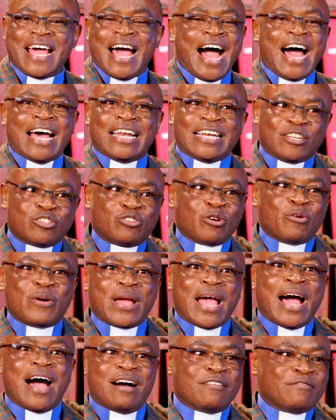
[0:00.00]
And so
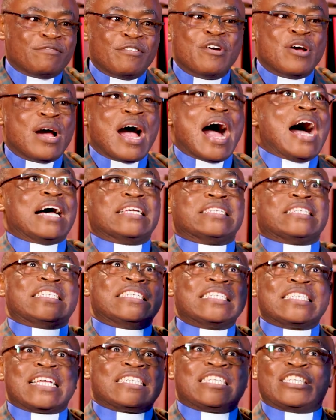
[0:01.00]
we have, as
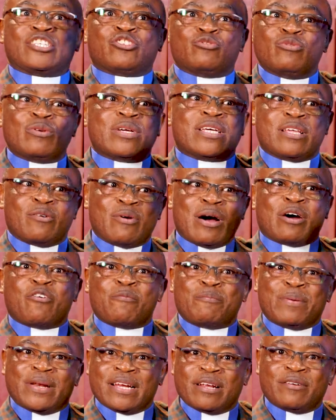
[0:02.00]
Jesus is doing the work
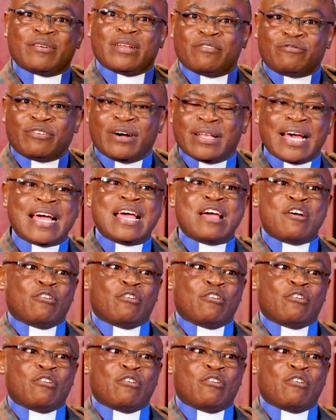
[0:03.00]
of pleading with the Father,